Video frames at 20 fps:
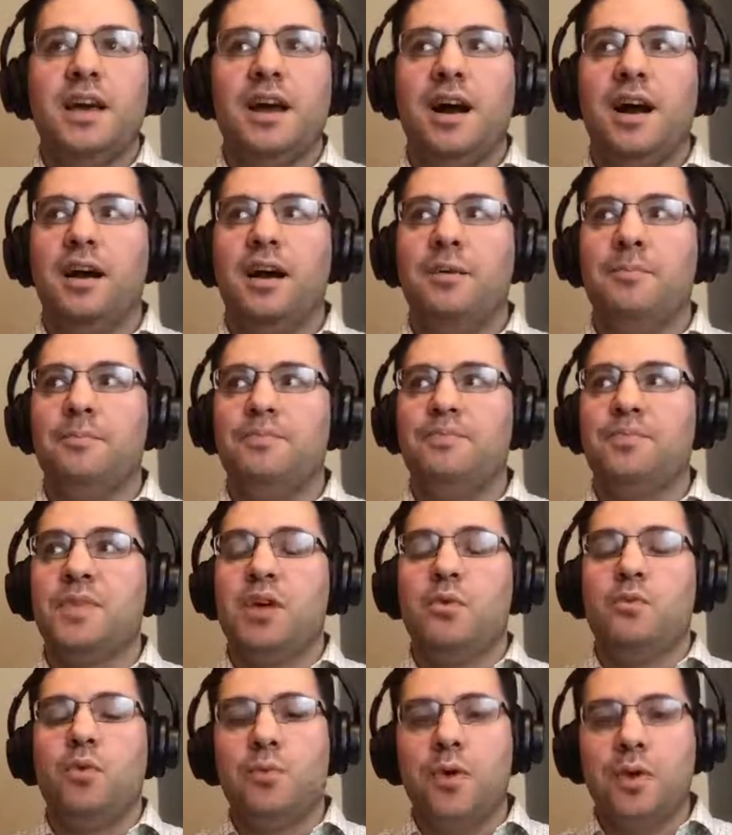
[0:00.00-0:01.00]

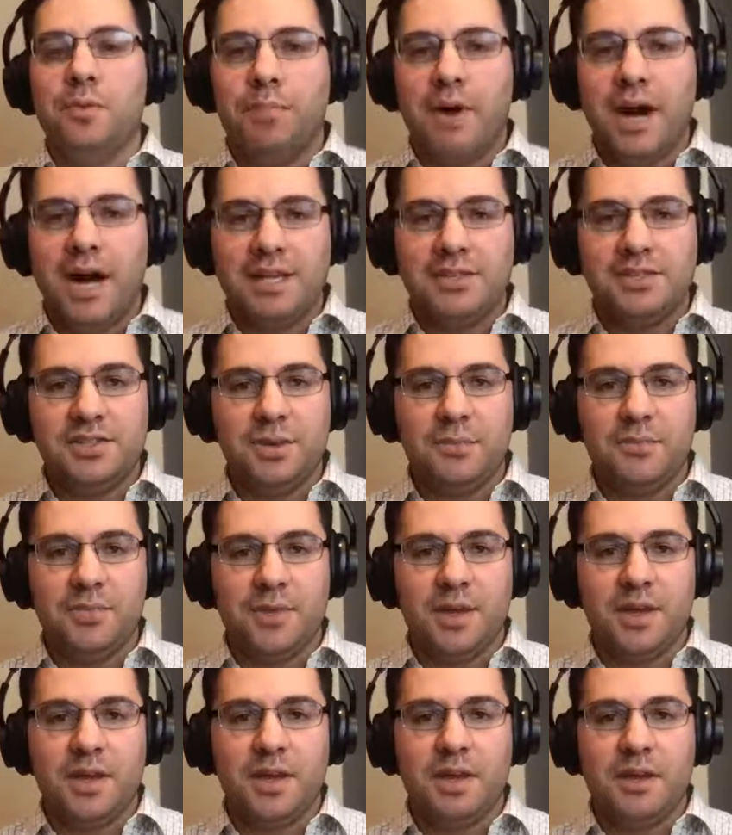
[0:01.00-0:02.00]
When we buy
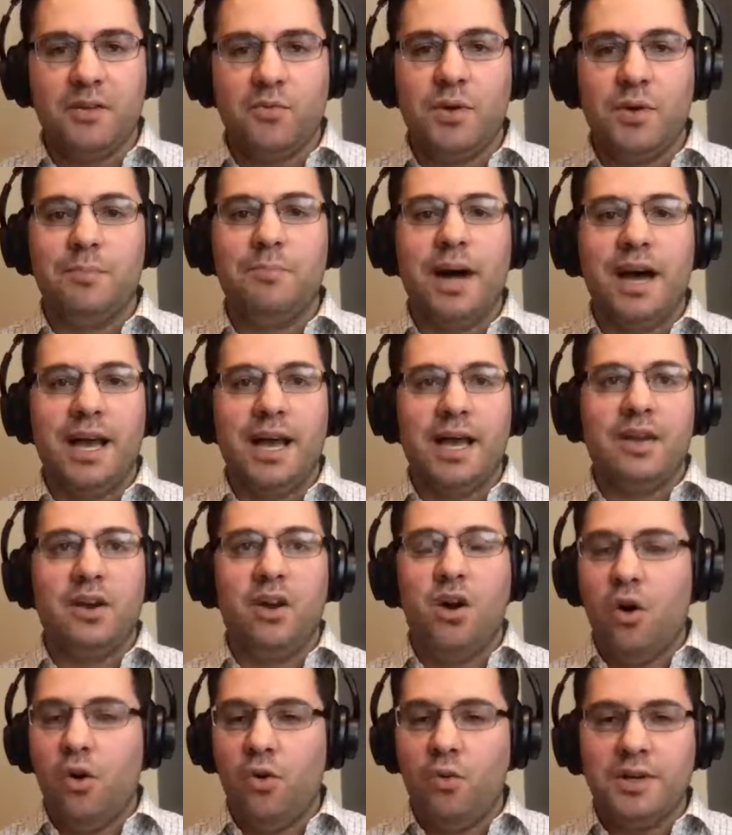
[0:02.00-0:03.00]
something, we buy it
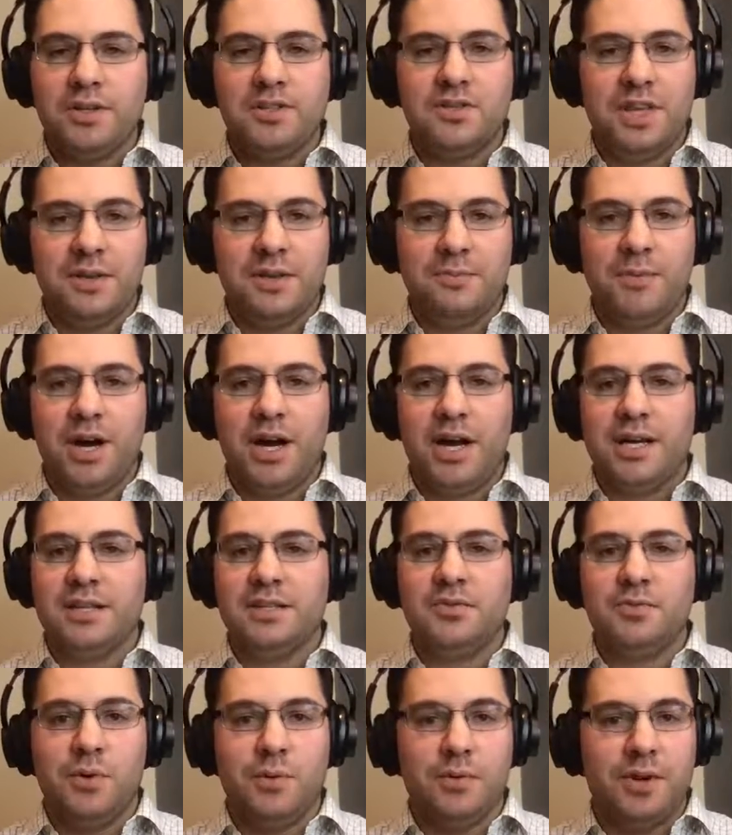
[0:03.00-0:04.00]
always in
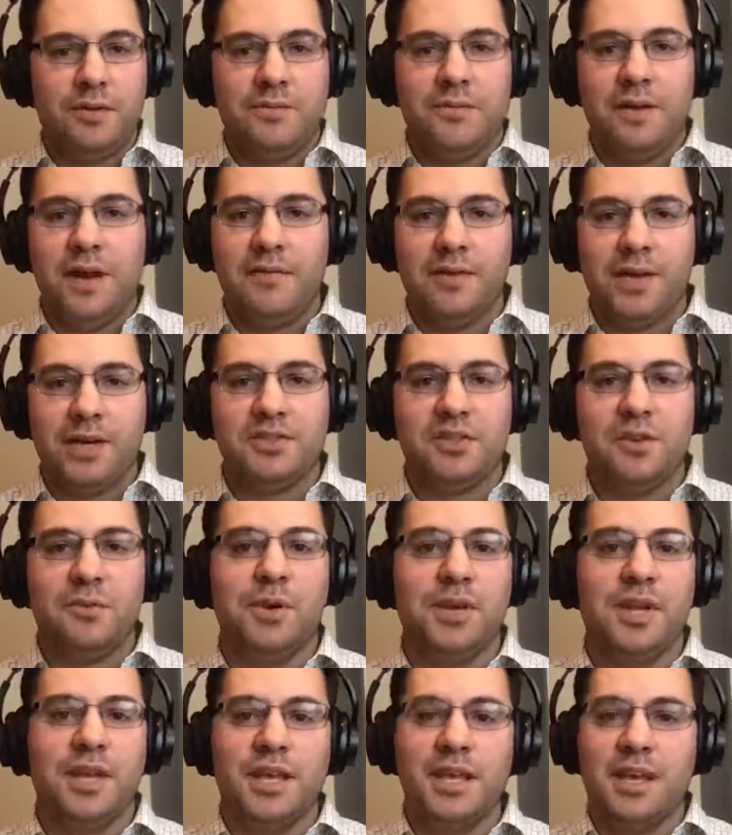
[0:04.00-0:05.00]
mind we want to 5x our
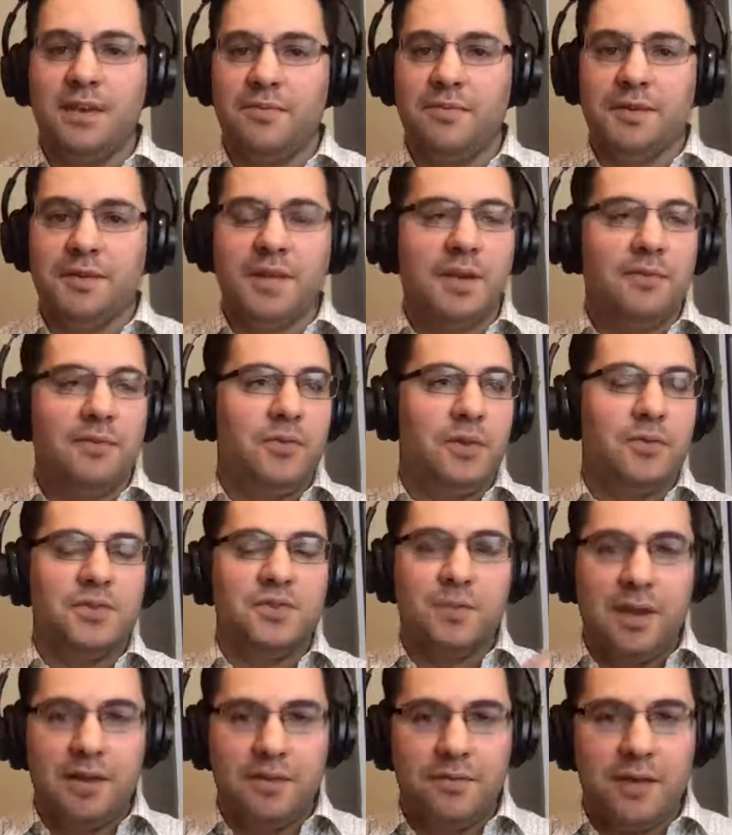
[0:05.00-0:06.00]
money. If we
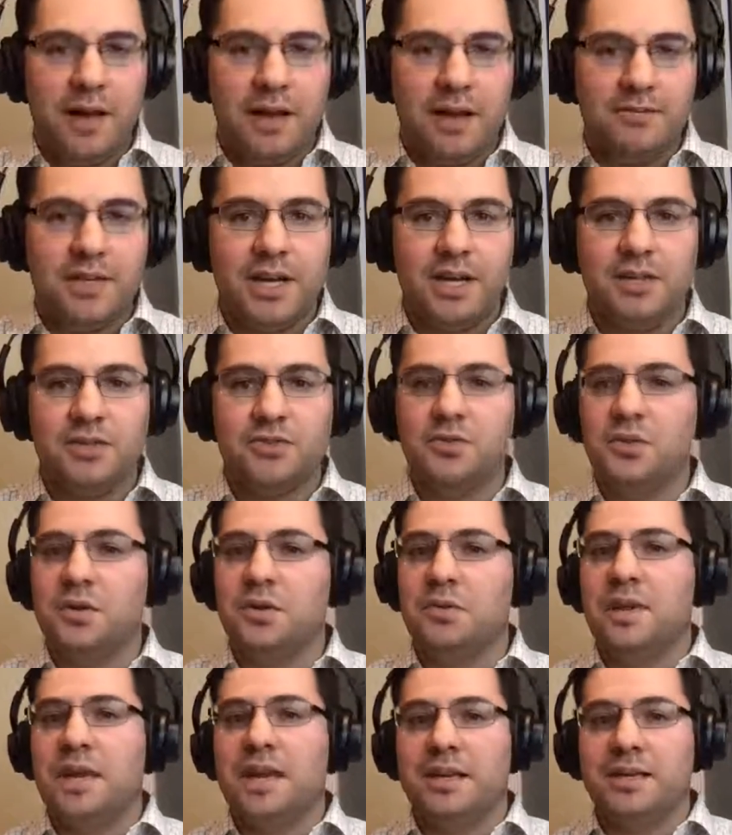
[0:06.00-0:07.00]
spend $5, we want
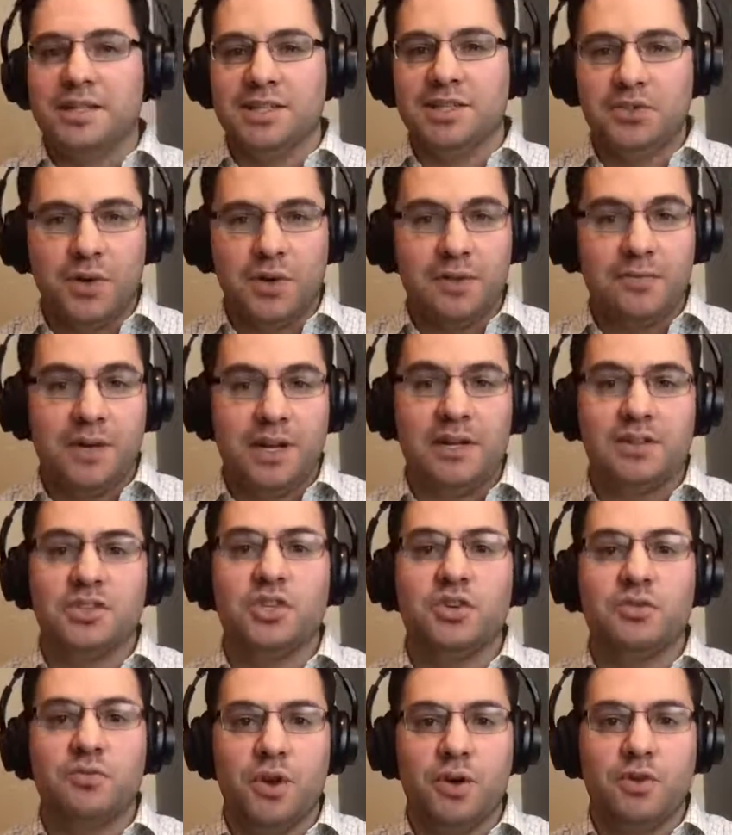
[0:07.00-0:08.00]
to make at least
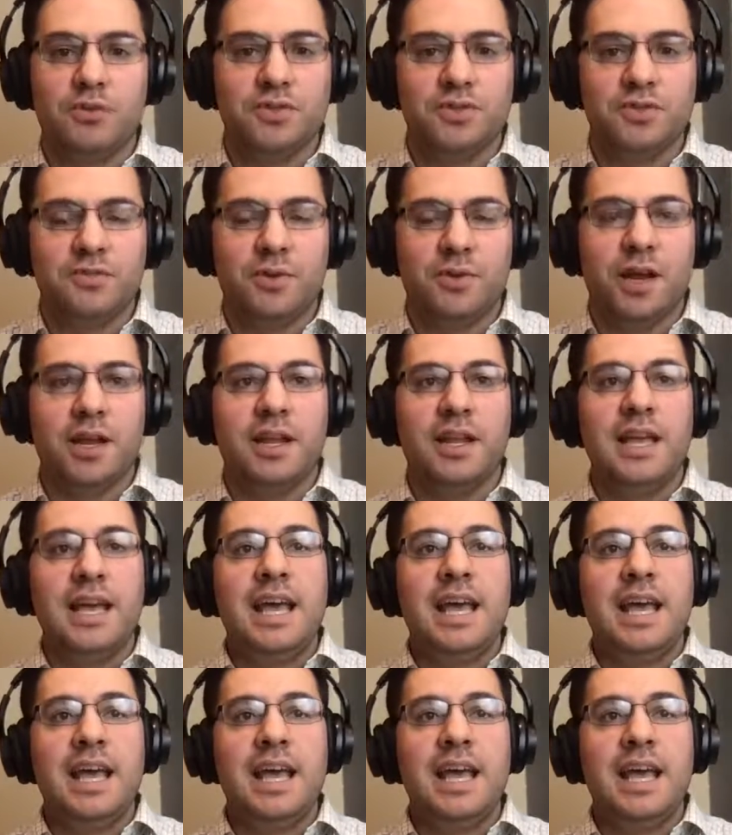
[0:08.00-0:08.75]
$25 gross, right?